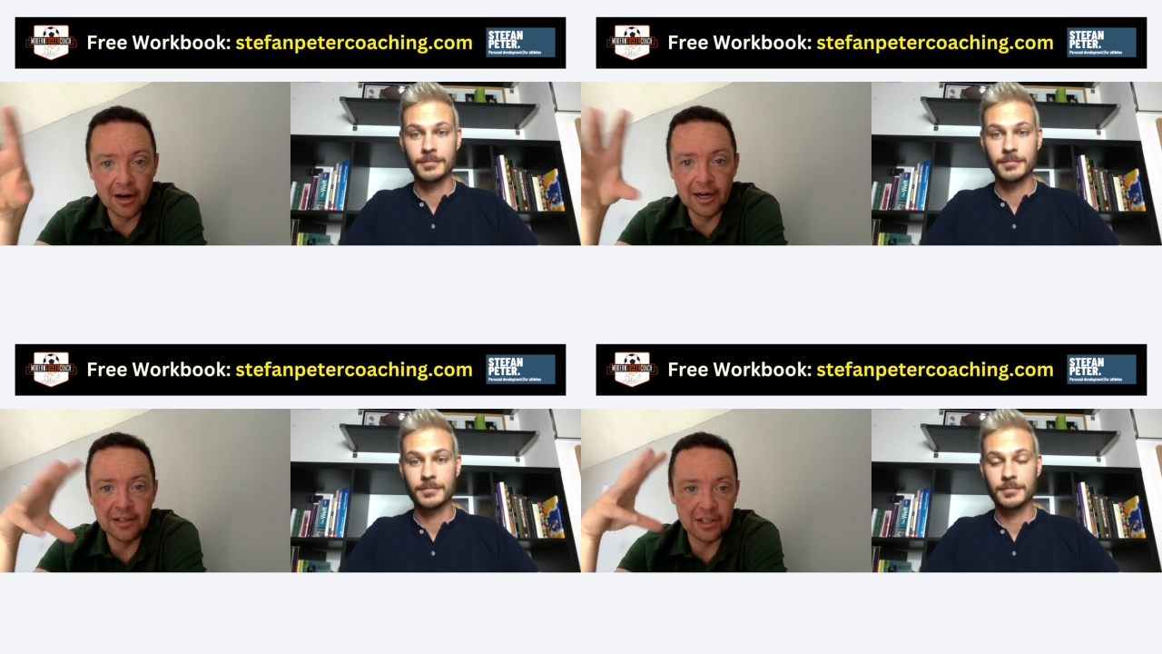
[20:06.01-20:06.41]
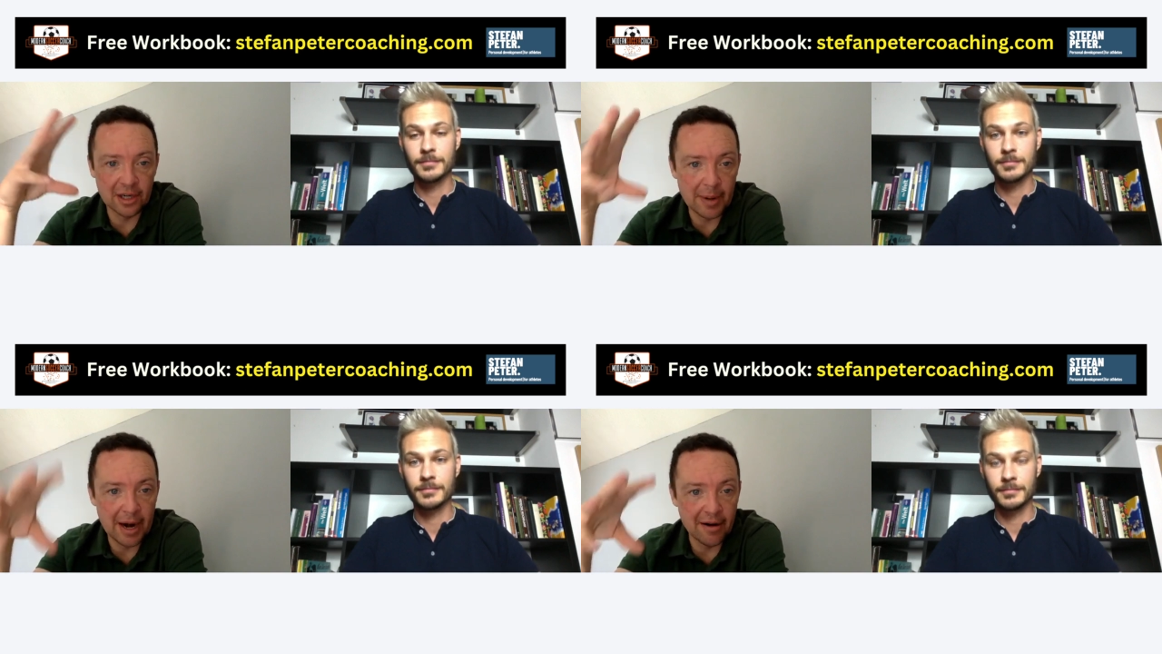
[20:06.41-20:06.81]
Speaker 1: or else
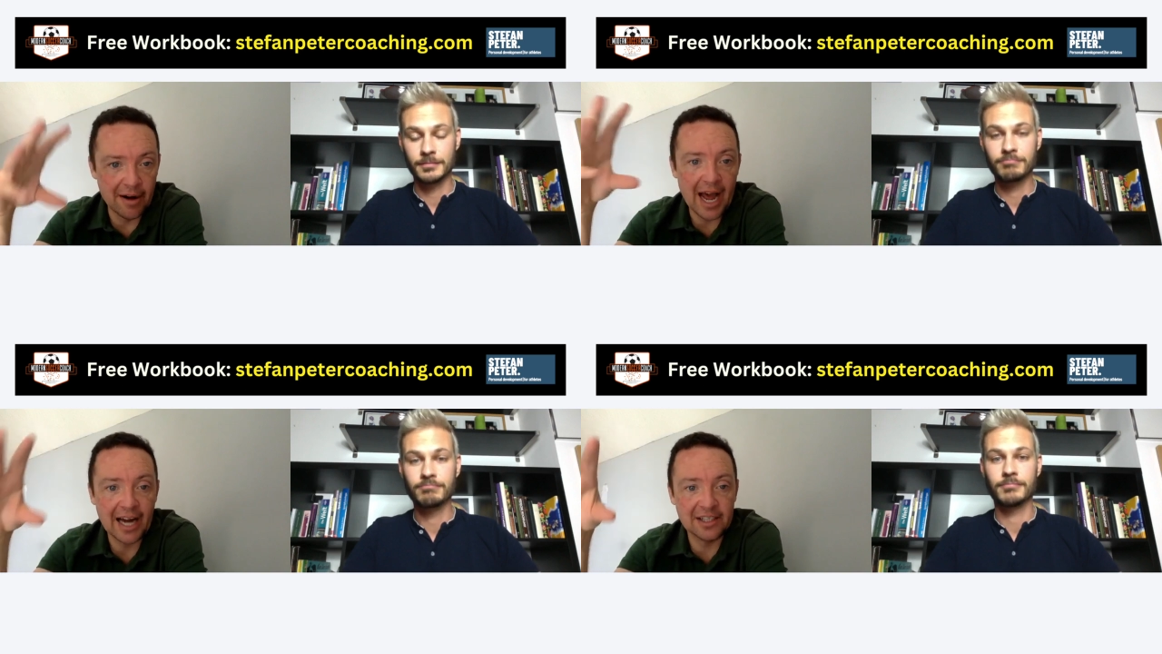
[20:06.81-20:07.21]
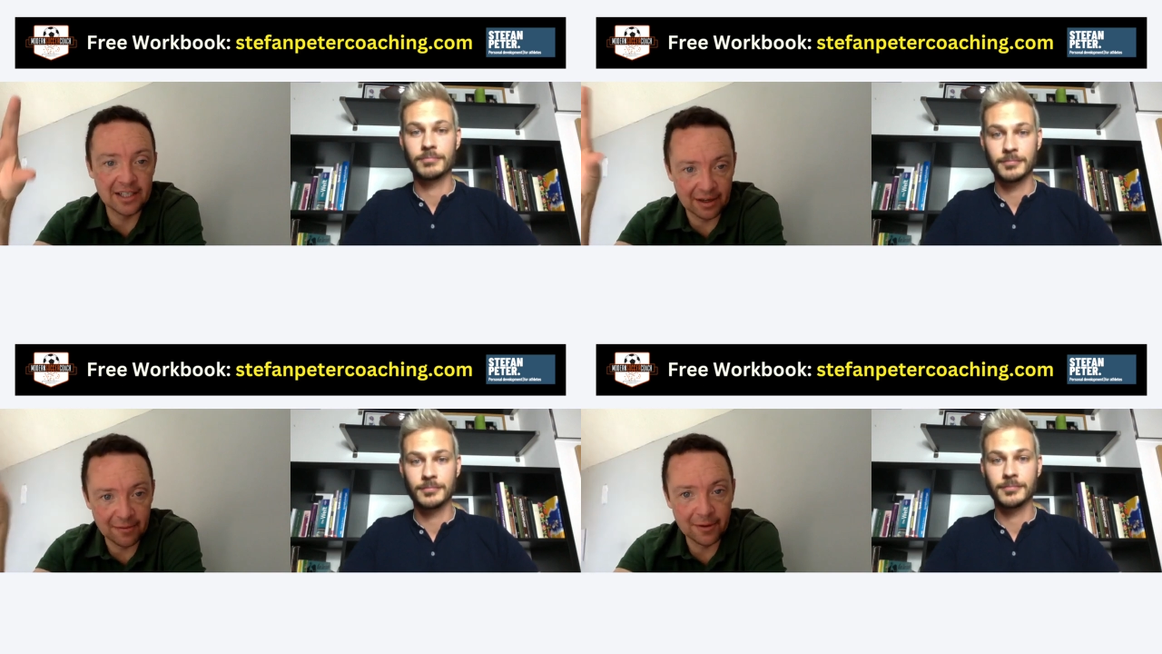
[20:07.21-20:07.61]
their parent acts
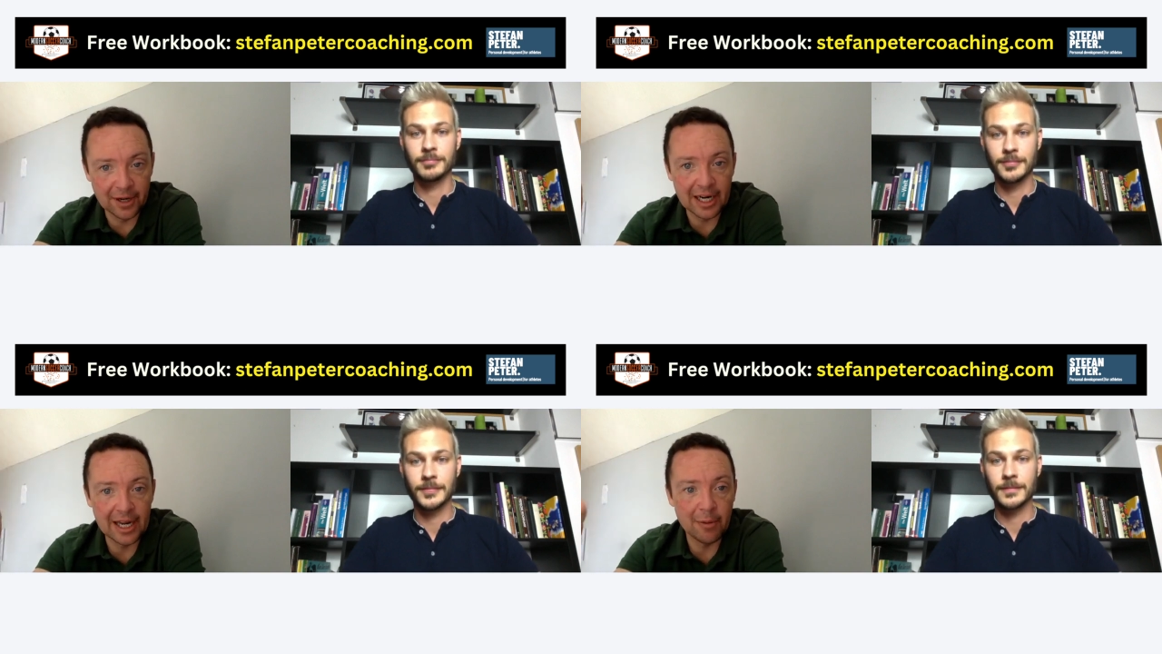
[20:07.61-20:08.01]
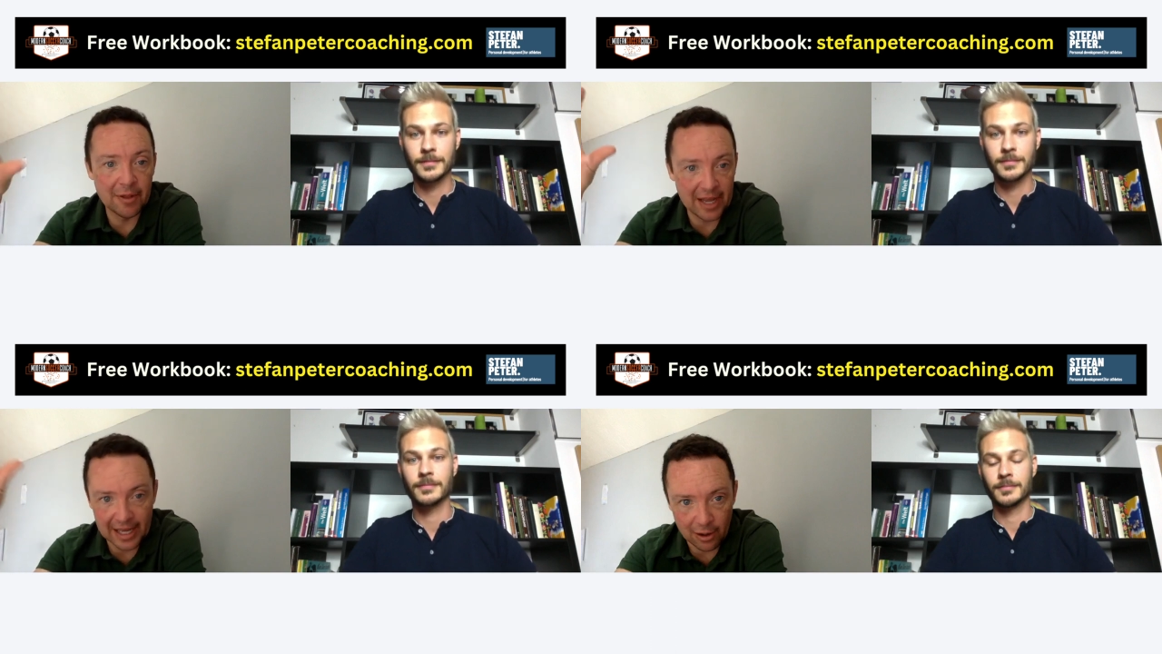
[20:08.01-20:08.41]
differently when
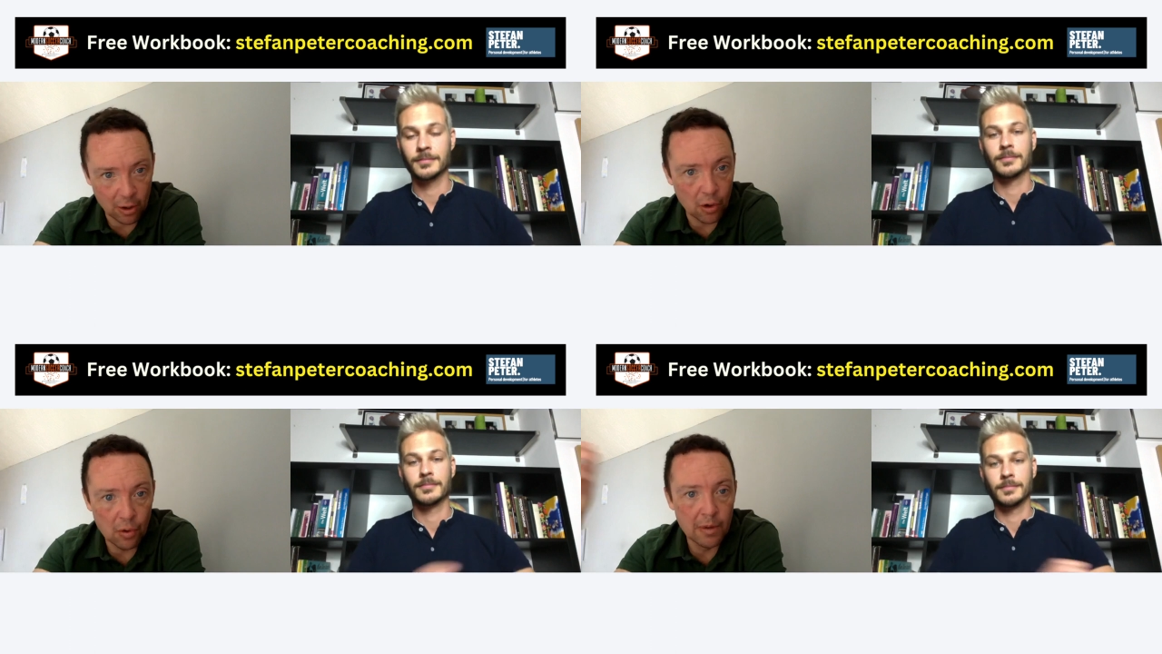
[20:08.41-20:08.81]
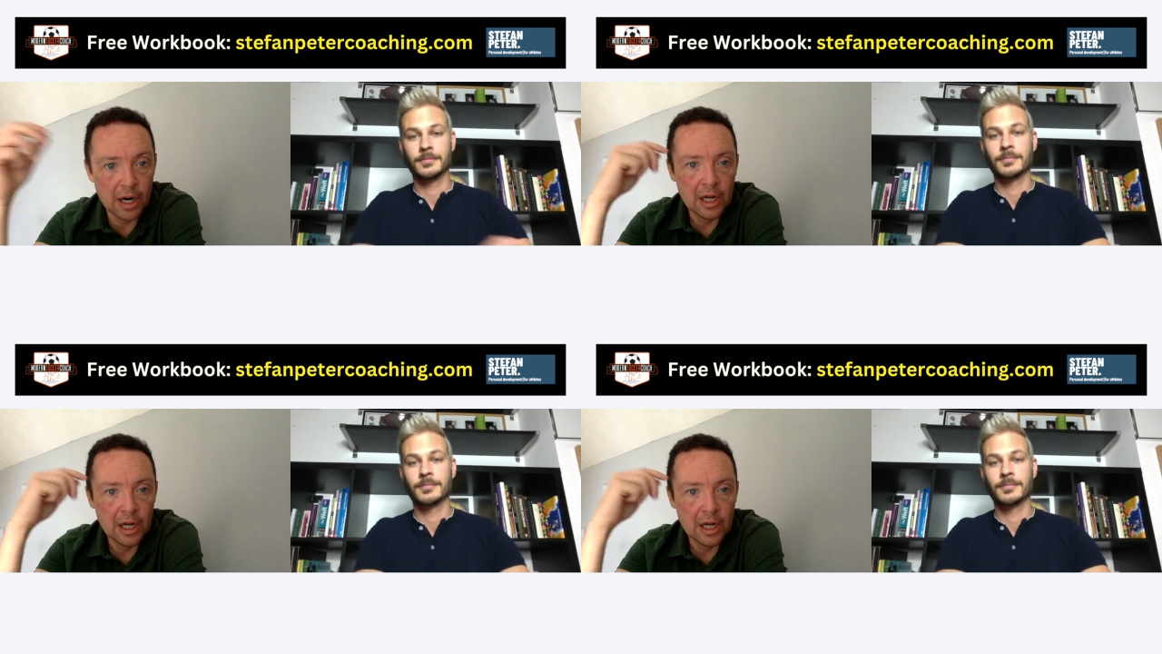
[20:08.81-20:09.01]
they get home